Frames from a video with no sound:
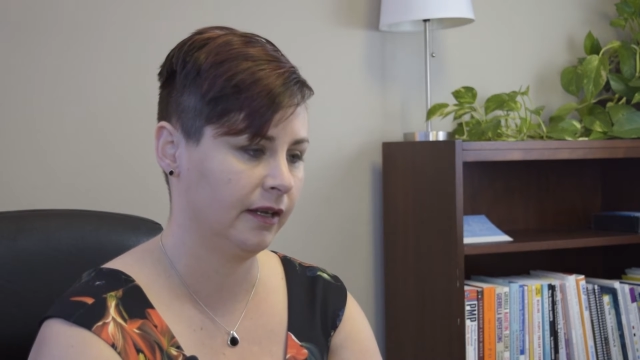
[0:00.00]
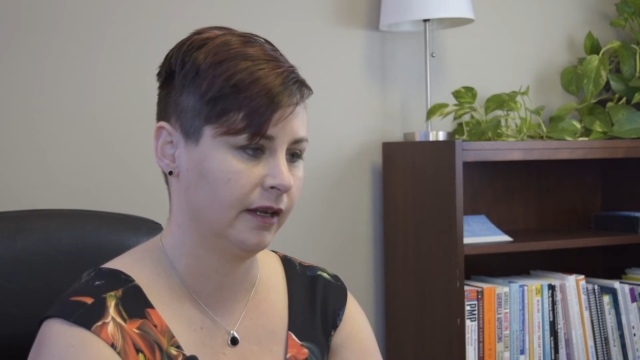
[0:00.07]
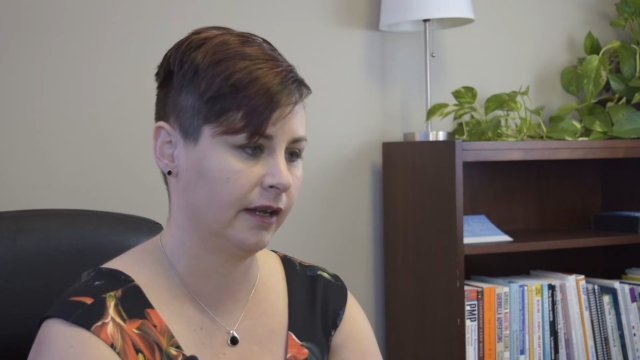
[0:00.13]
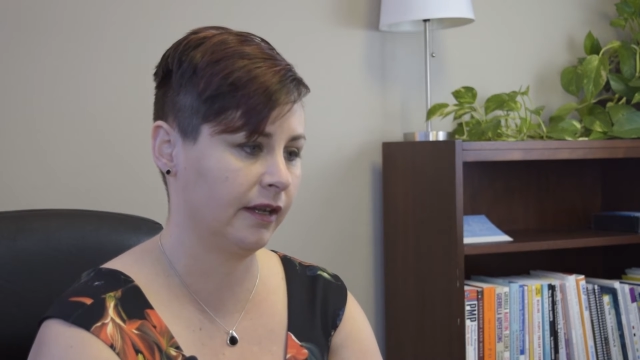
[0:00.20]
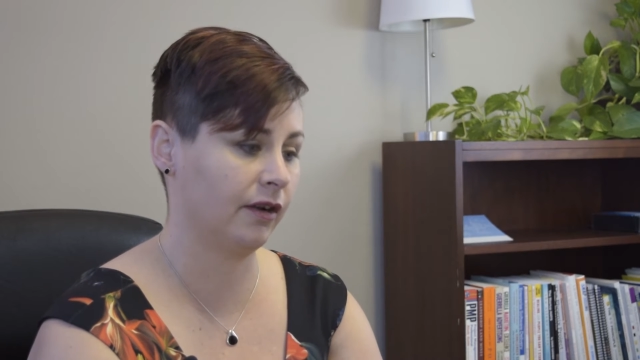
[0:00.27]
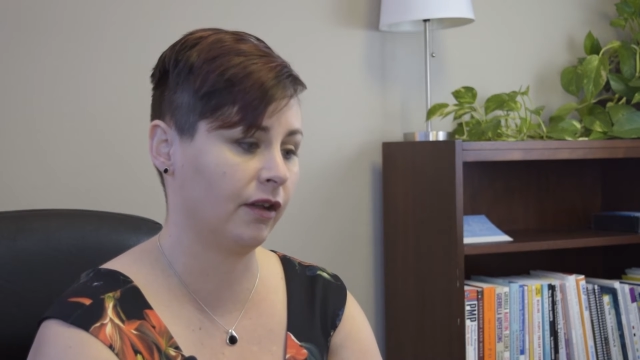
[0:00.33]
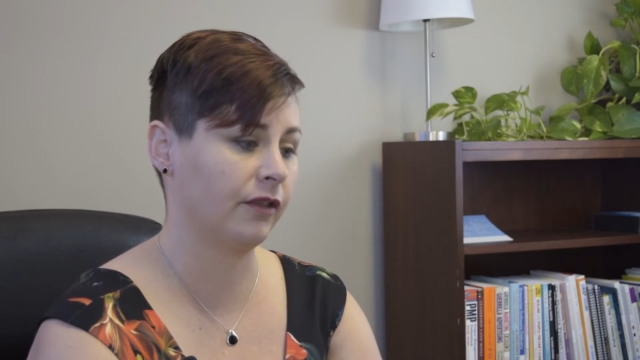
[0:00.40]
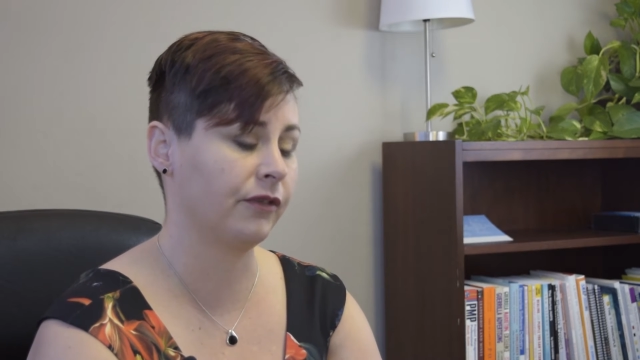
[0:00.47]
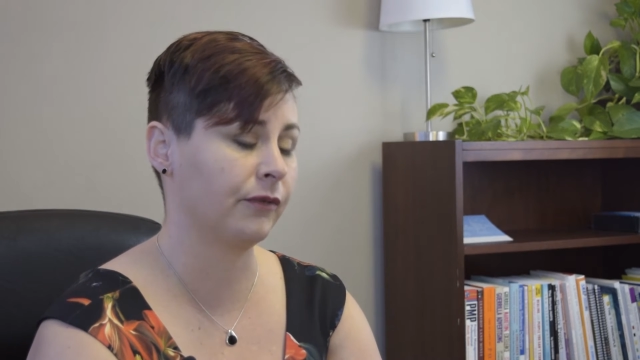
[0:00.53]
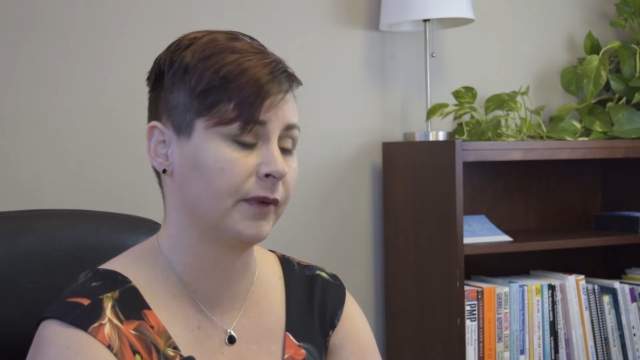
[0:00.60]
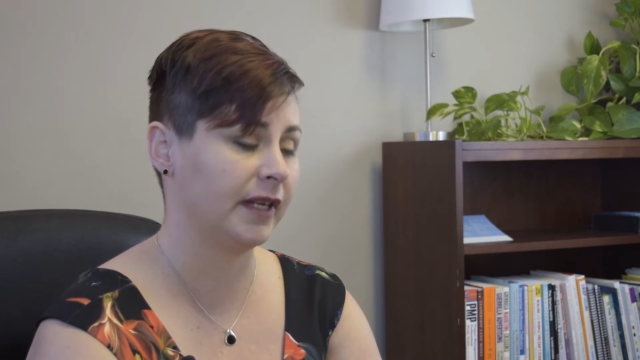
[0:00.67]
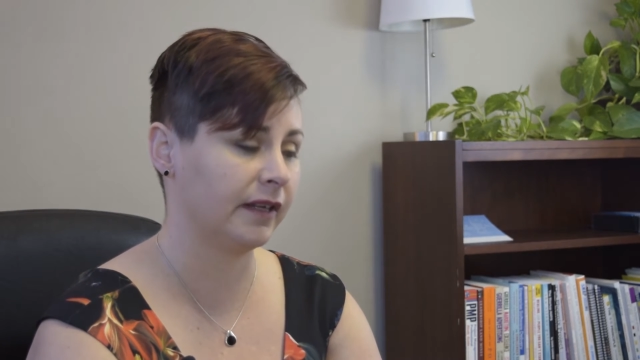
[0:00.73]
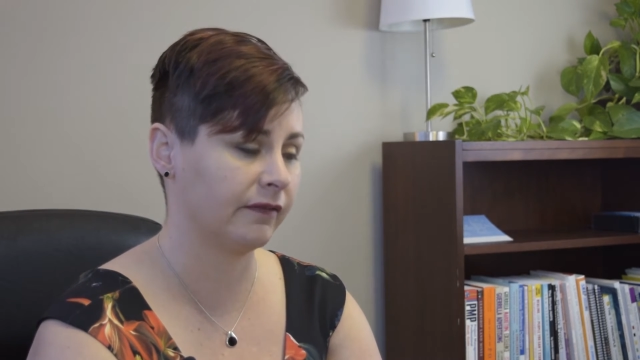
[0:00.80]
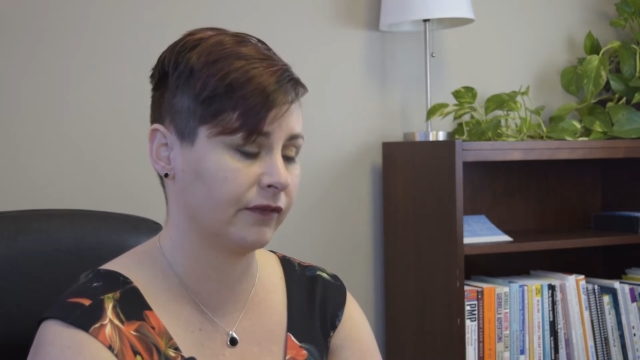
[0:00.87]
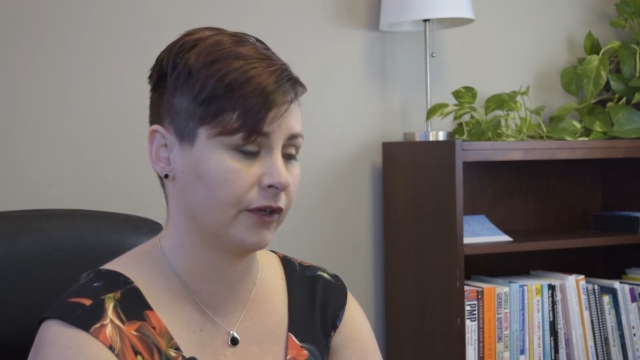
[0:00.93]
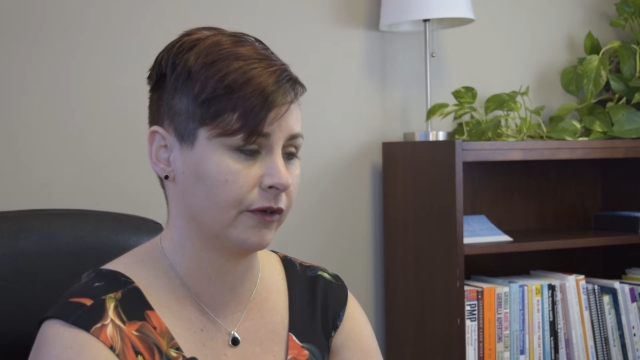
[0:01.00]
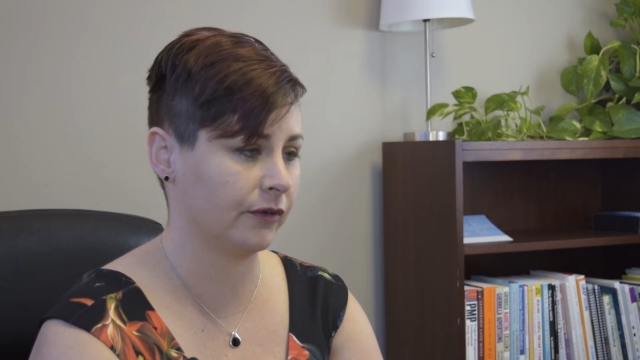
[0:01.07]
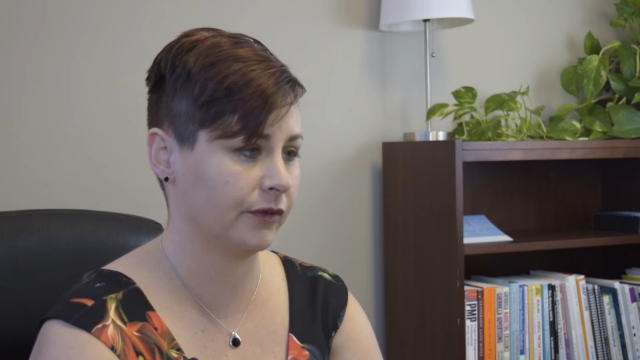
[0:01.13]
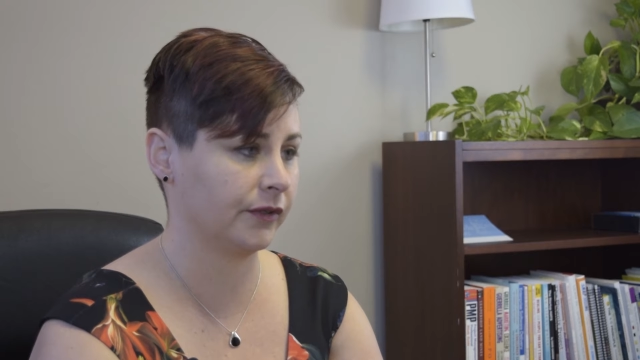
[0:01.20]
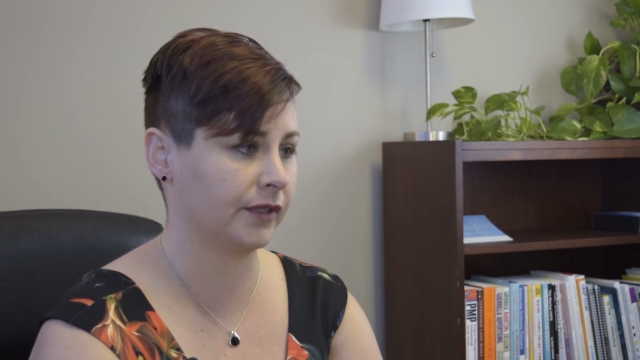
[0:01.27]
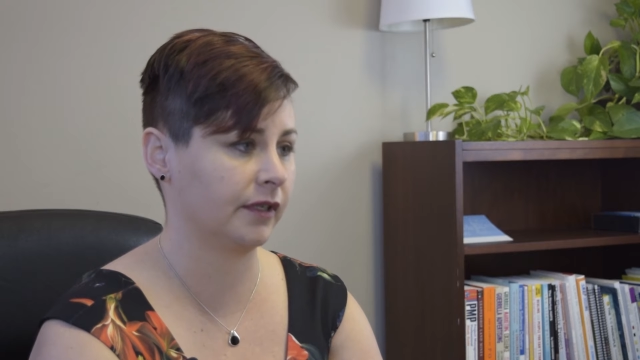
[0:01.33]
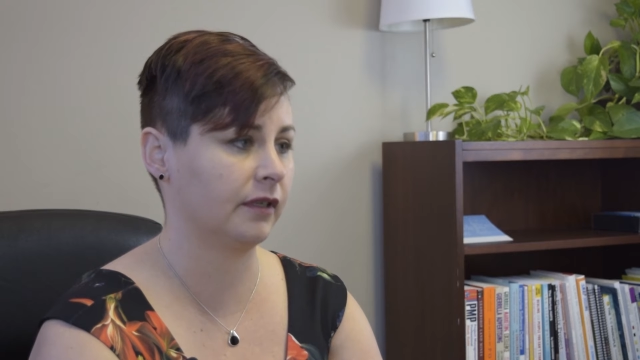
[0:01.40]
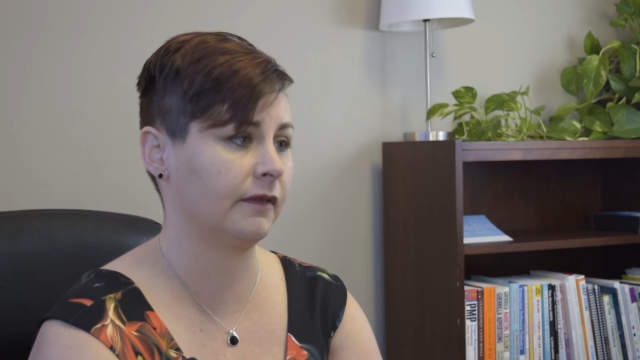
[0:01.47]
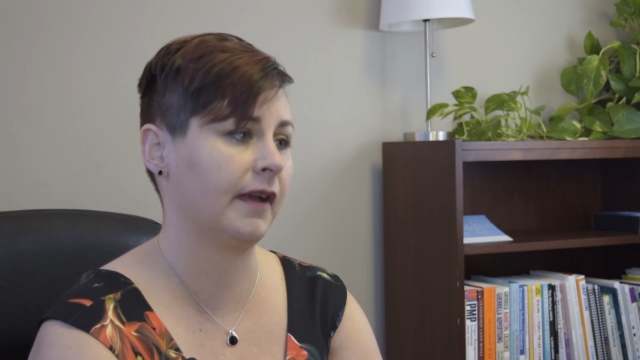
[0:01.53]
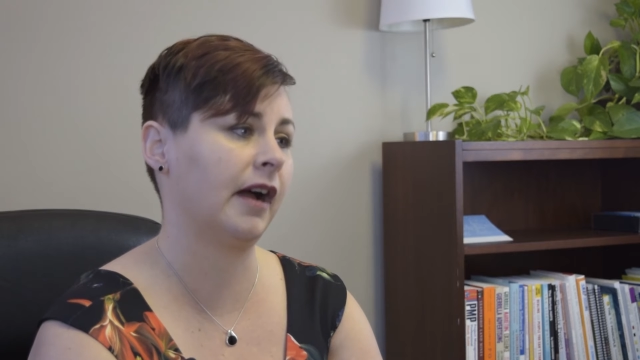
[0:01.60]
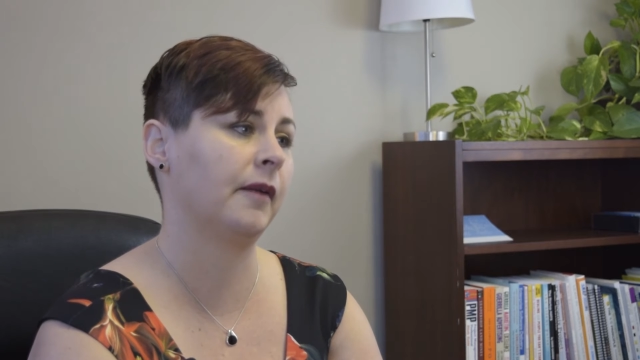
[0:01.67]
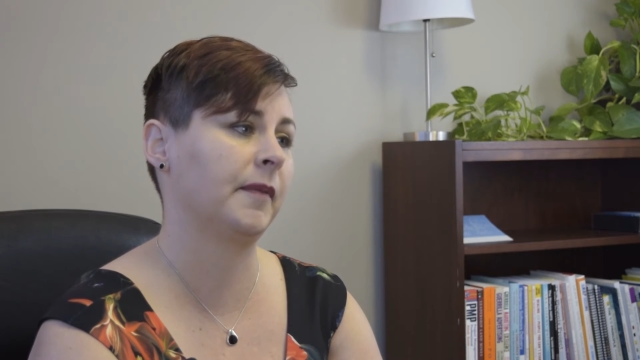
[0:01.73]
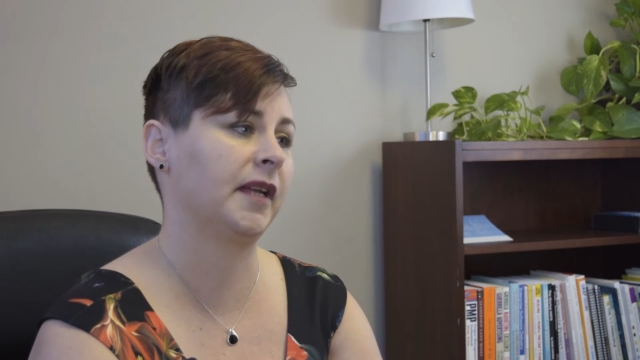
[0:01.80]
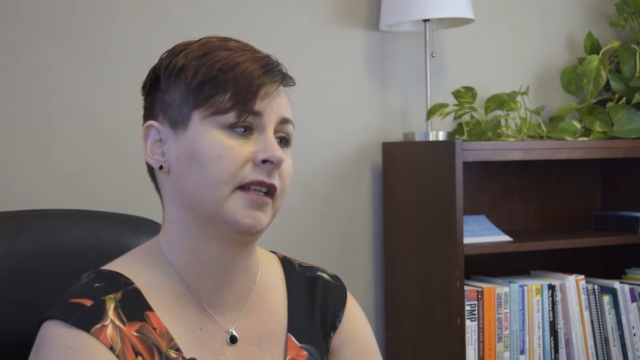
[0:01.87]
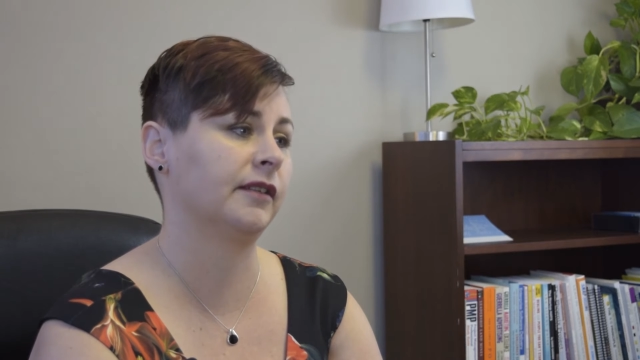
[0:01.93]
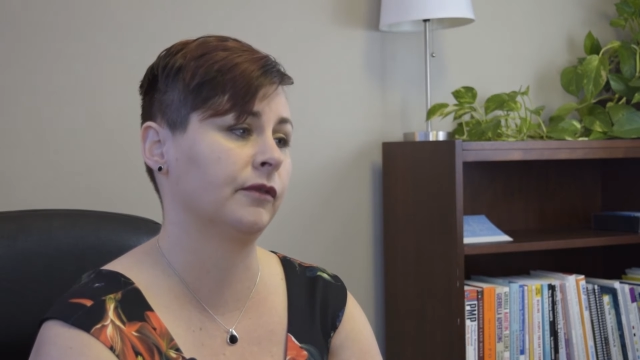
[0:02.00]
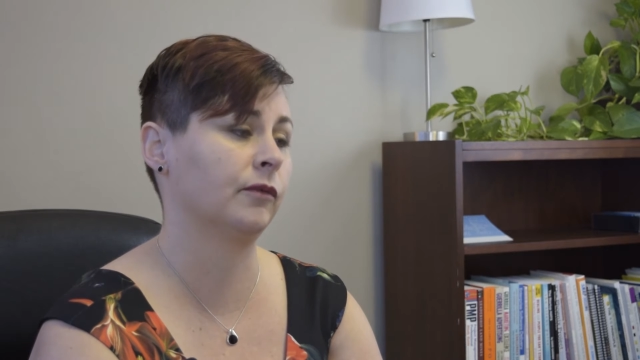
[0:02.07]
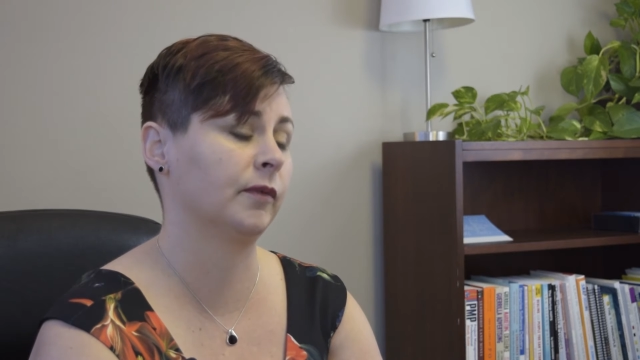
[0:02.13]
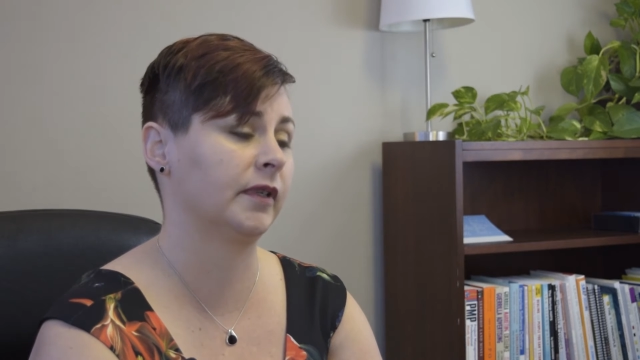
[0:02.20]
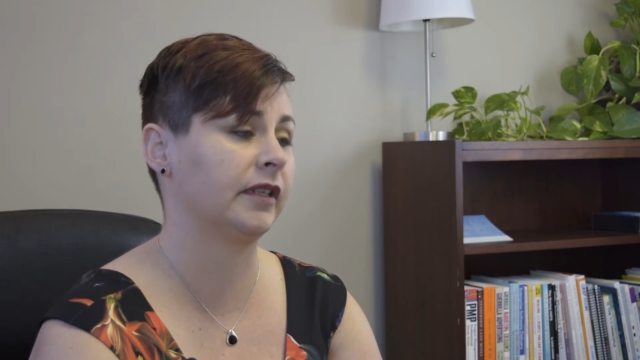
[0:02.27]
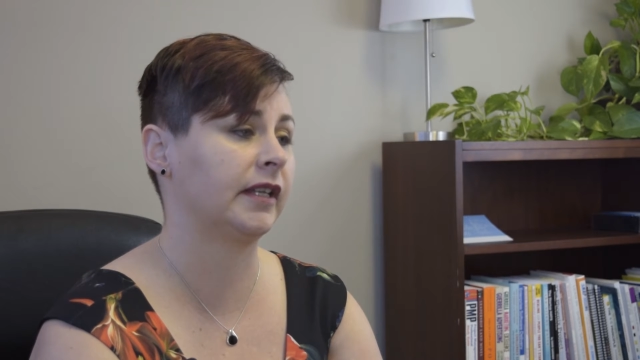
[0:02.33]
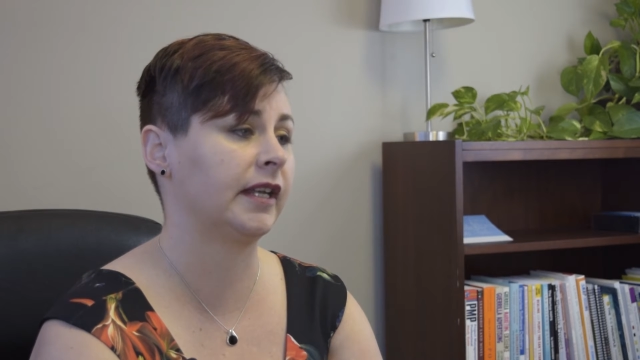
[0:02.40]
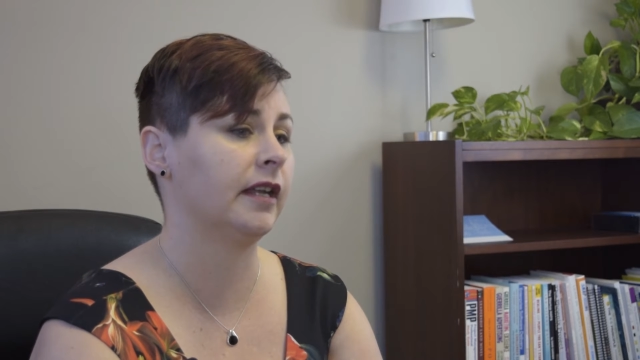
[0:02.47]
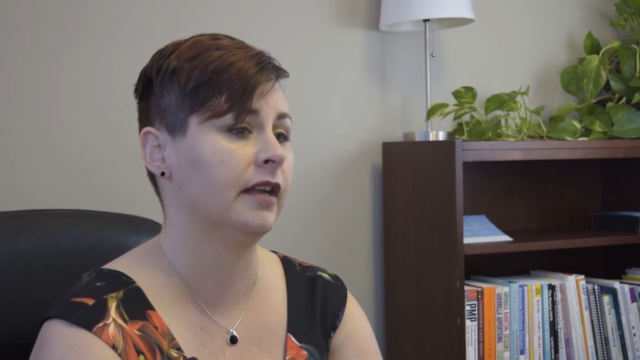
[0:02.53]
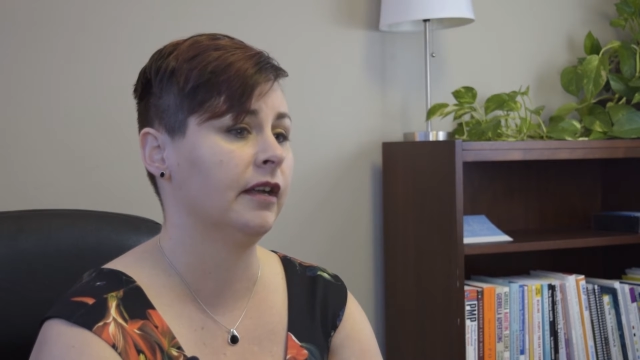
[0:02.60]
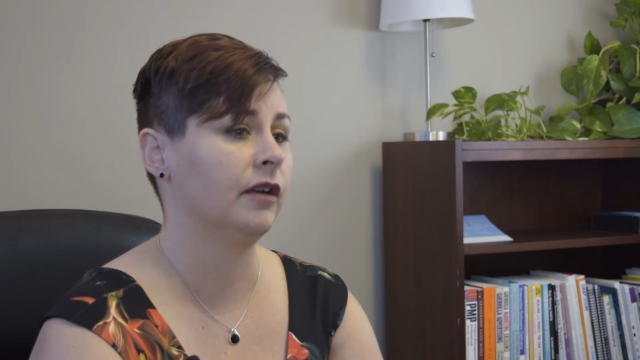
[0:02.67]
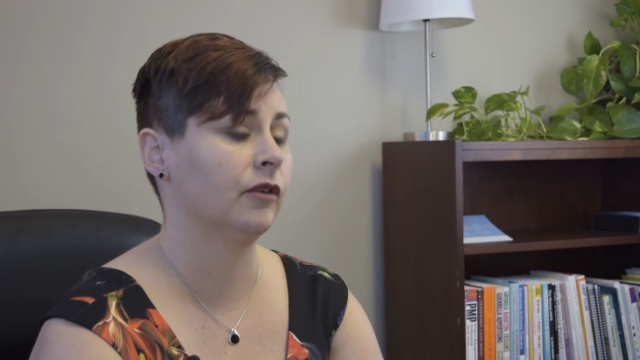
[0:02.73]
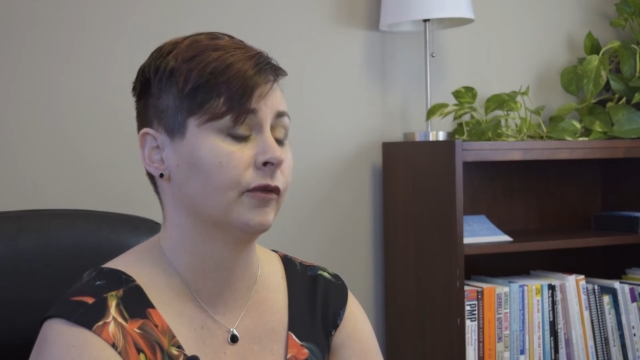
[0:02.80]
And all 3 of those allow me to really